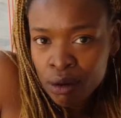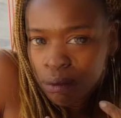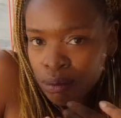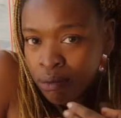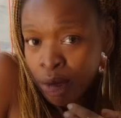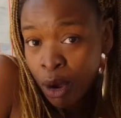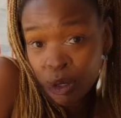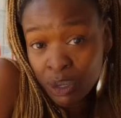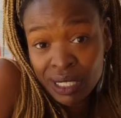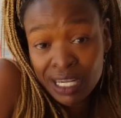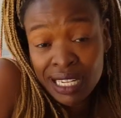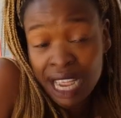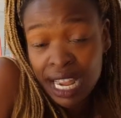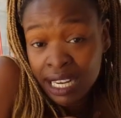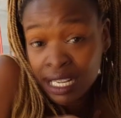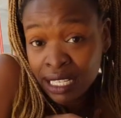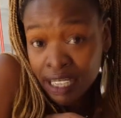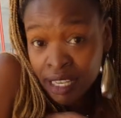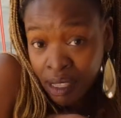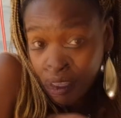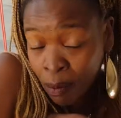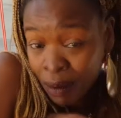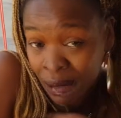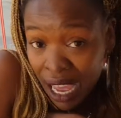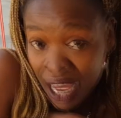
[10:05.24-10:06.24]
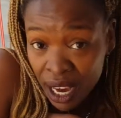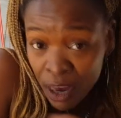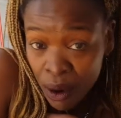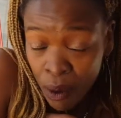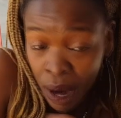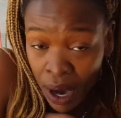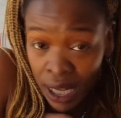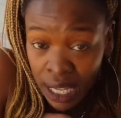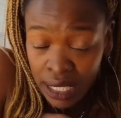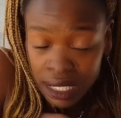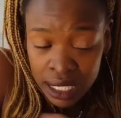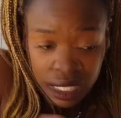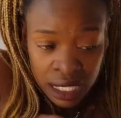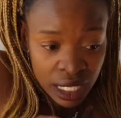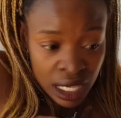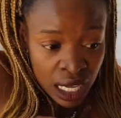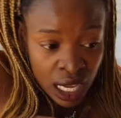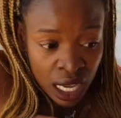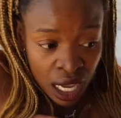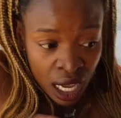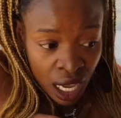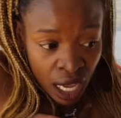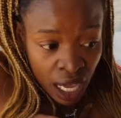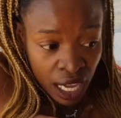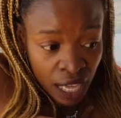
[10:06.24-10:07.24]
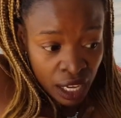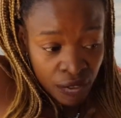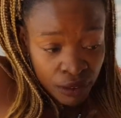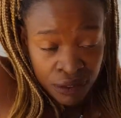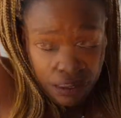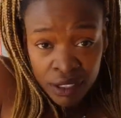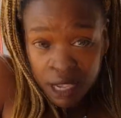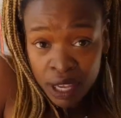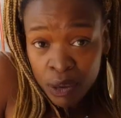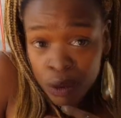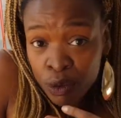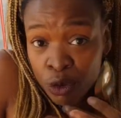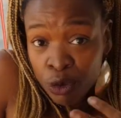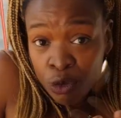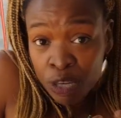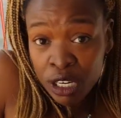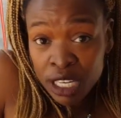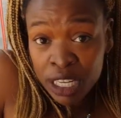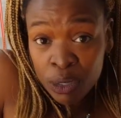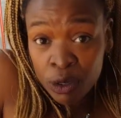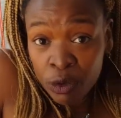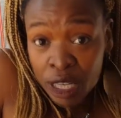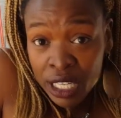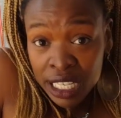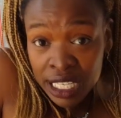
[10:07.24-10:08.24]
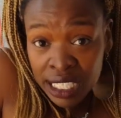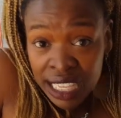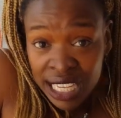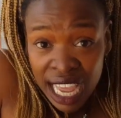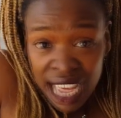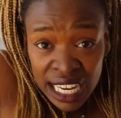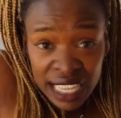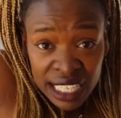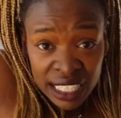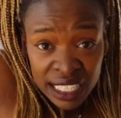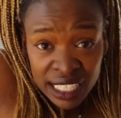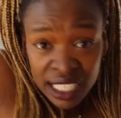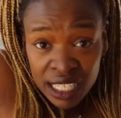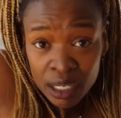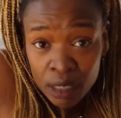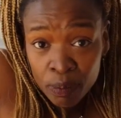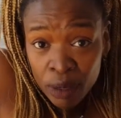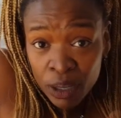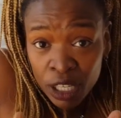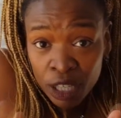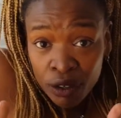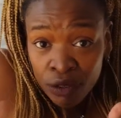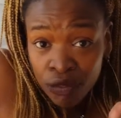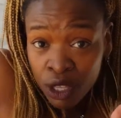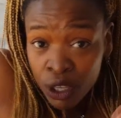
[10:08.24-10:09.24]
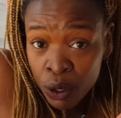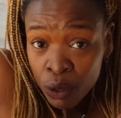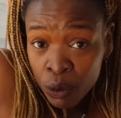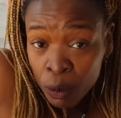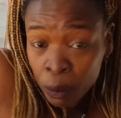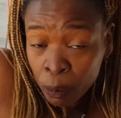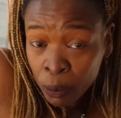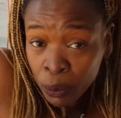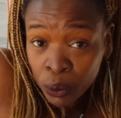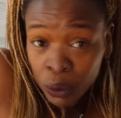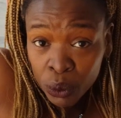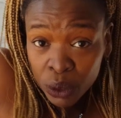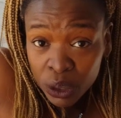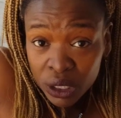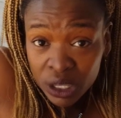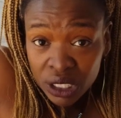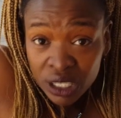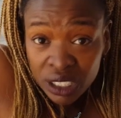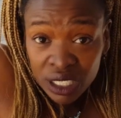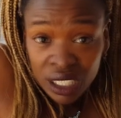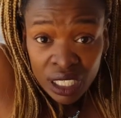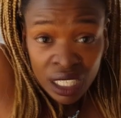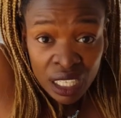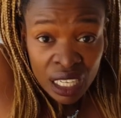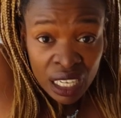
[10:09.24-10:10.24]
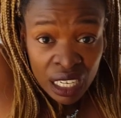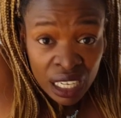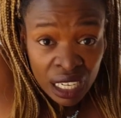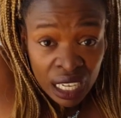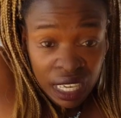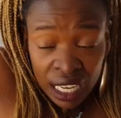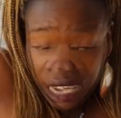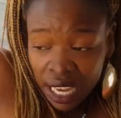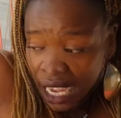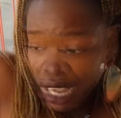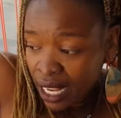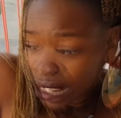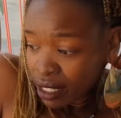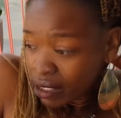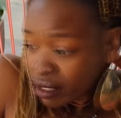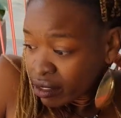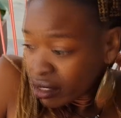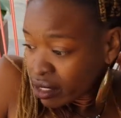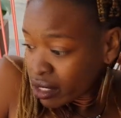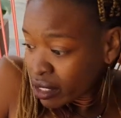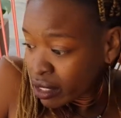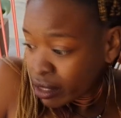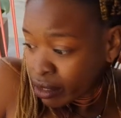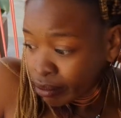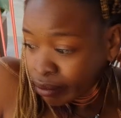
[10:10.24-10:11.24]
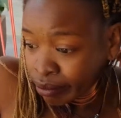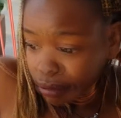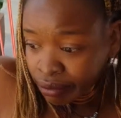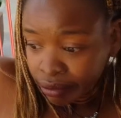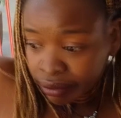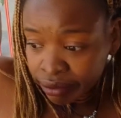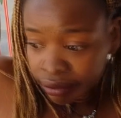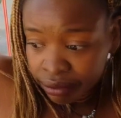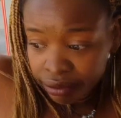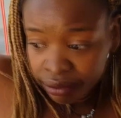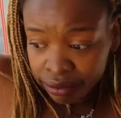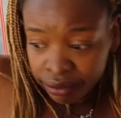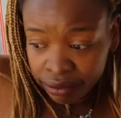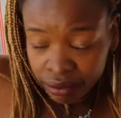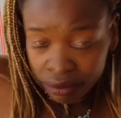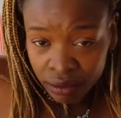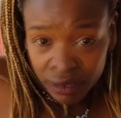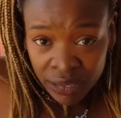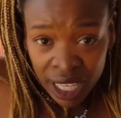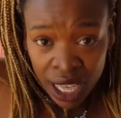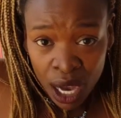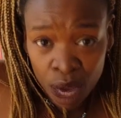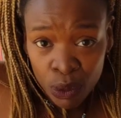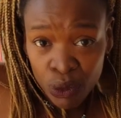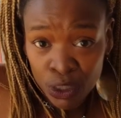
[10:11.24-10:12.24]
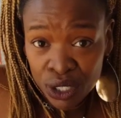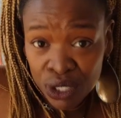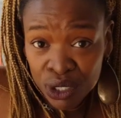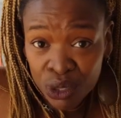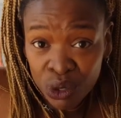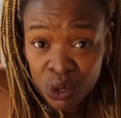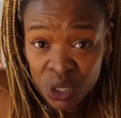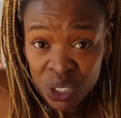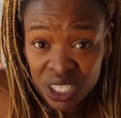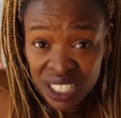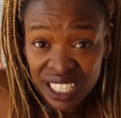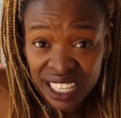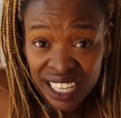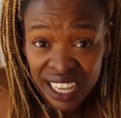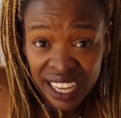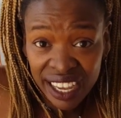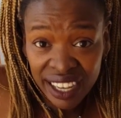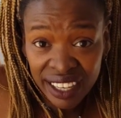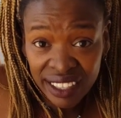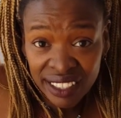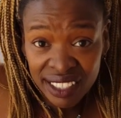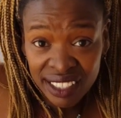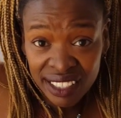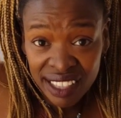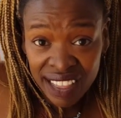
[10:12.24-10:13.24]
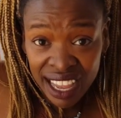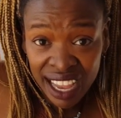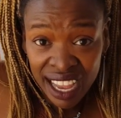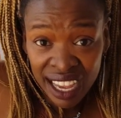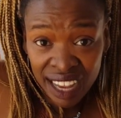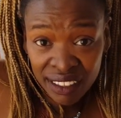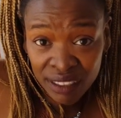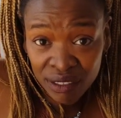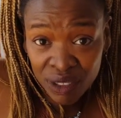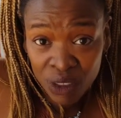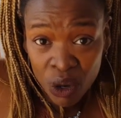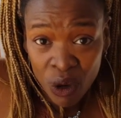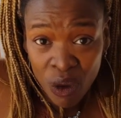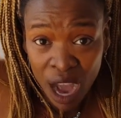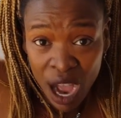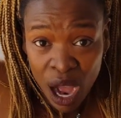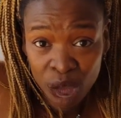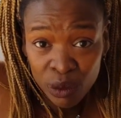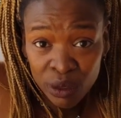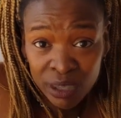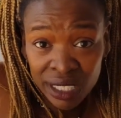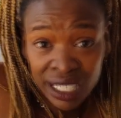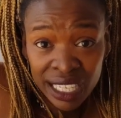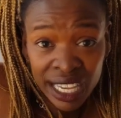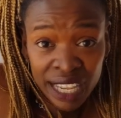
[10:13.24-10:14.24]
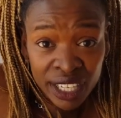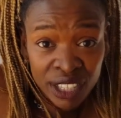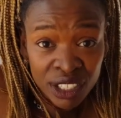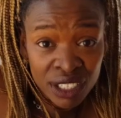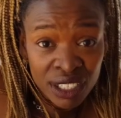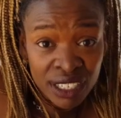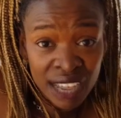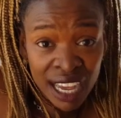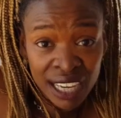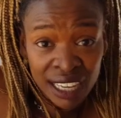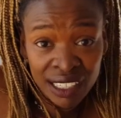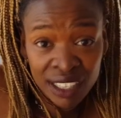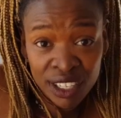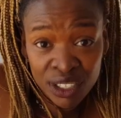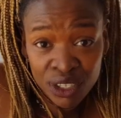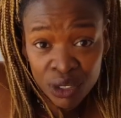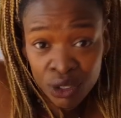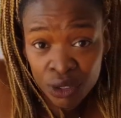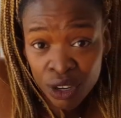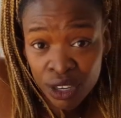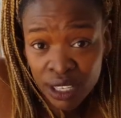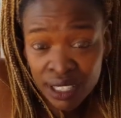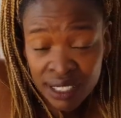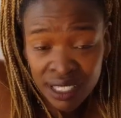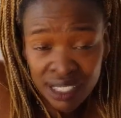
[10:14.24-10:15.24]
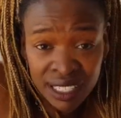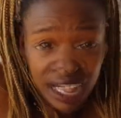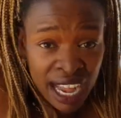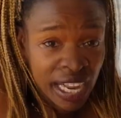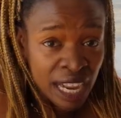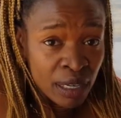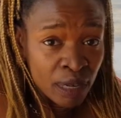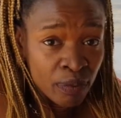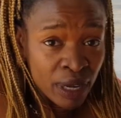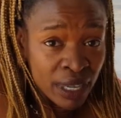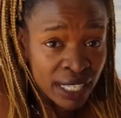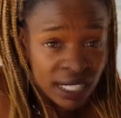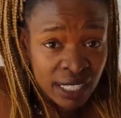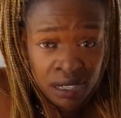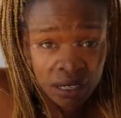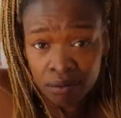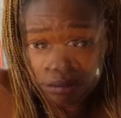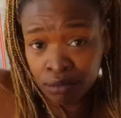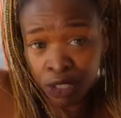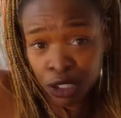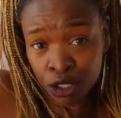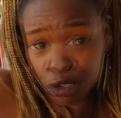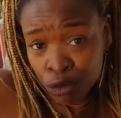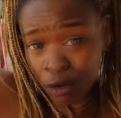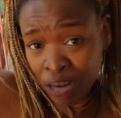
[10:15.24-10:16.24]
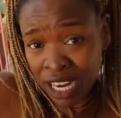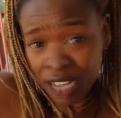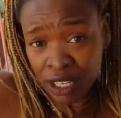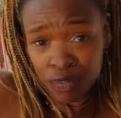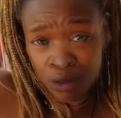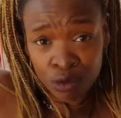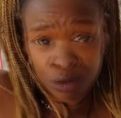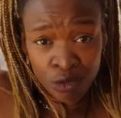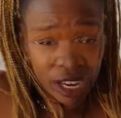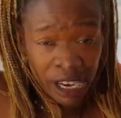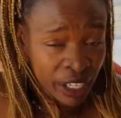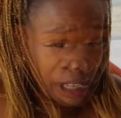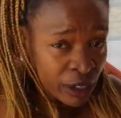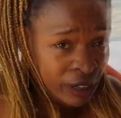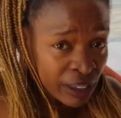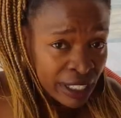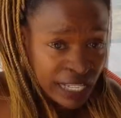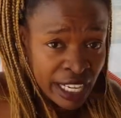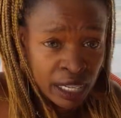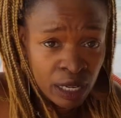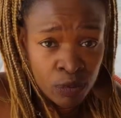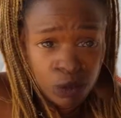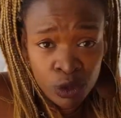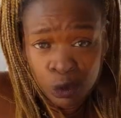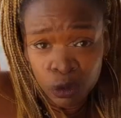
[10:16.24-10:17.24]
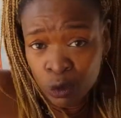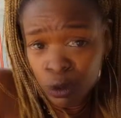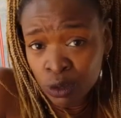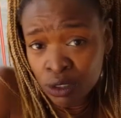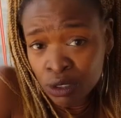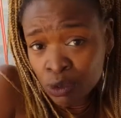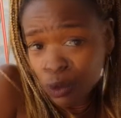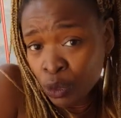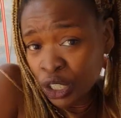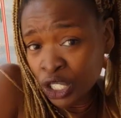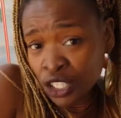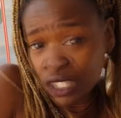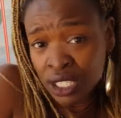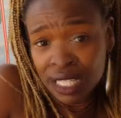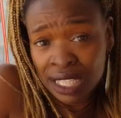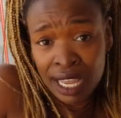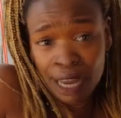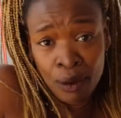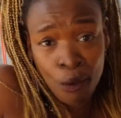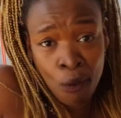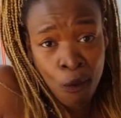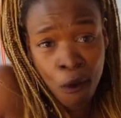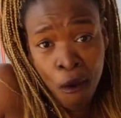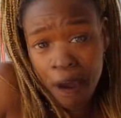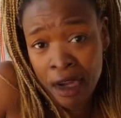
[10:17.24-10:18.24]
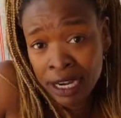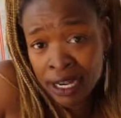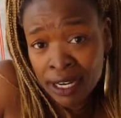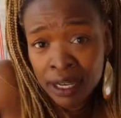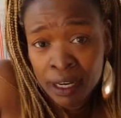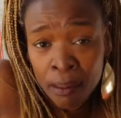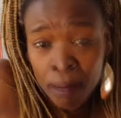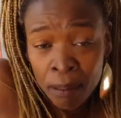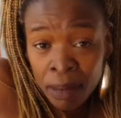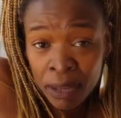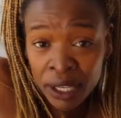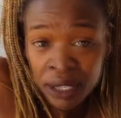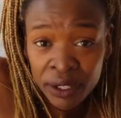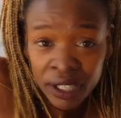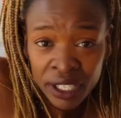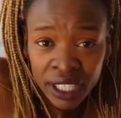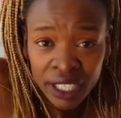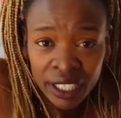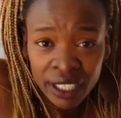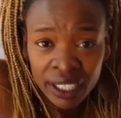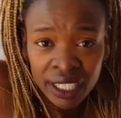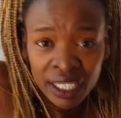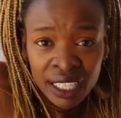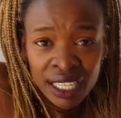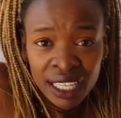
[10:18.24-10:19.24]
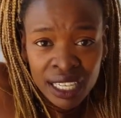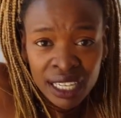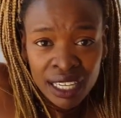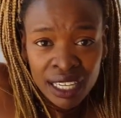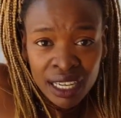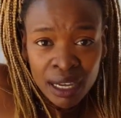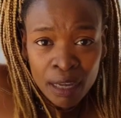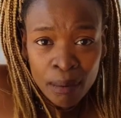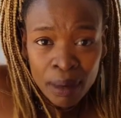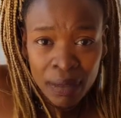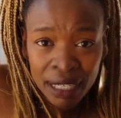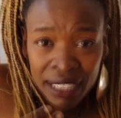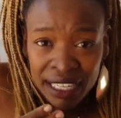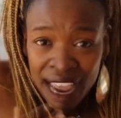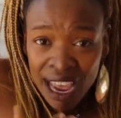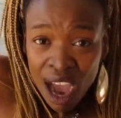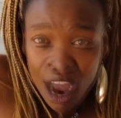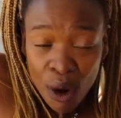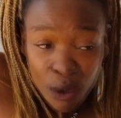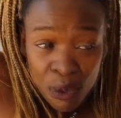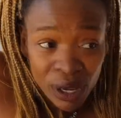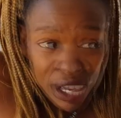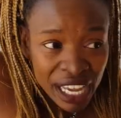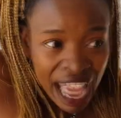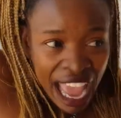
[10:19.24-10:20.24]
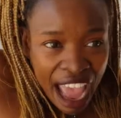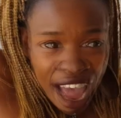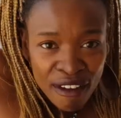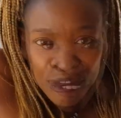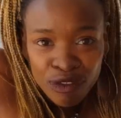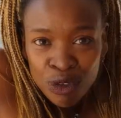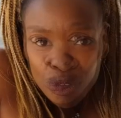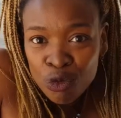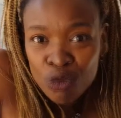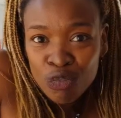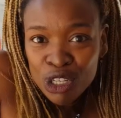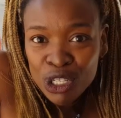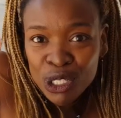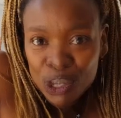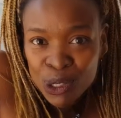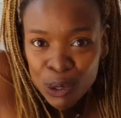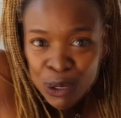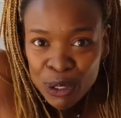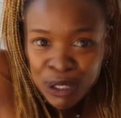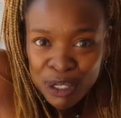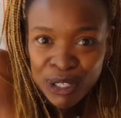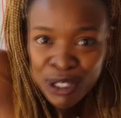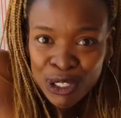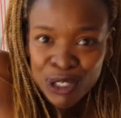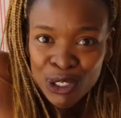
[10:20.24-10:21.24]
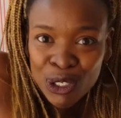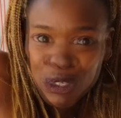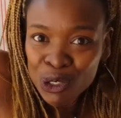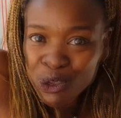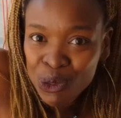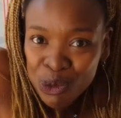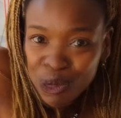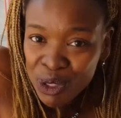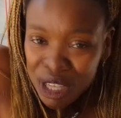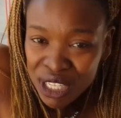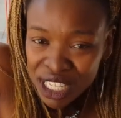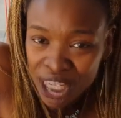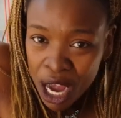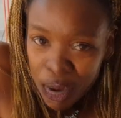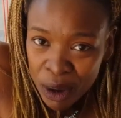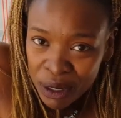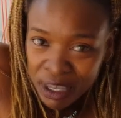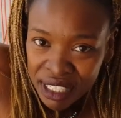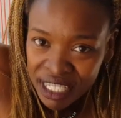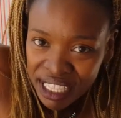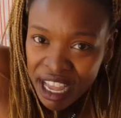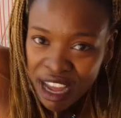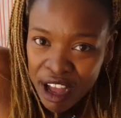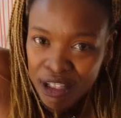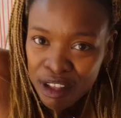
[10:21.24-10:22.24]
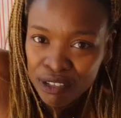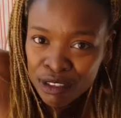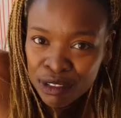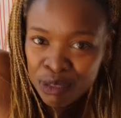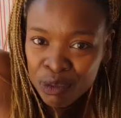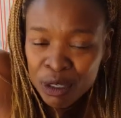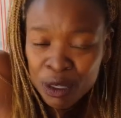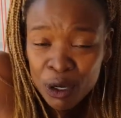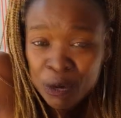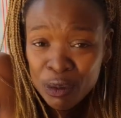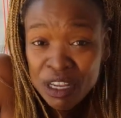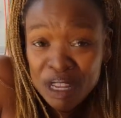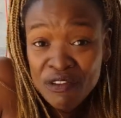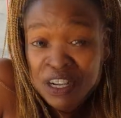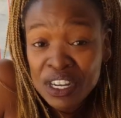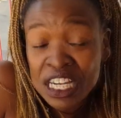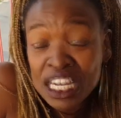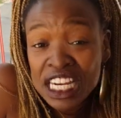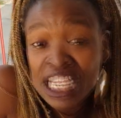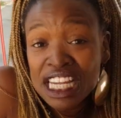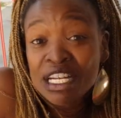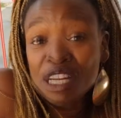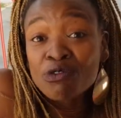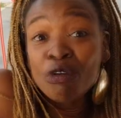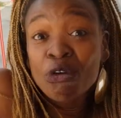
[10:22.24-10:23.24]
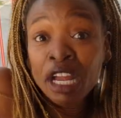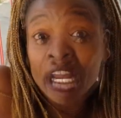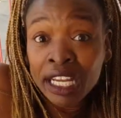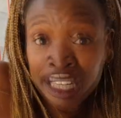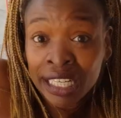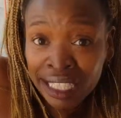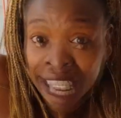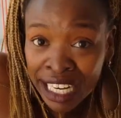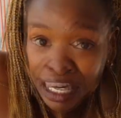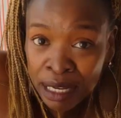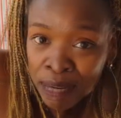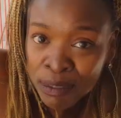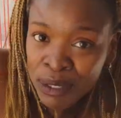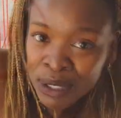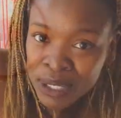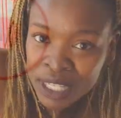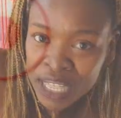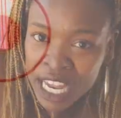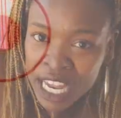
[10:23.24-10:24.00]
most likely the black ones, if they were really, really talented, but if they were poor And that was usually it. They had no outlet unless you got signed by some great record label, which is like 1 in a million. But now we have the resources to do this ourselves. We don't even need record labels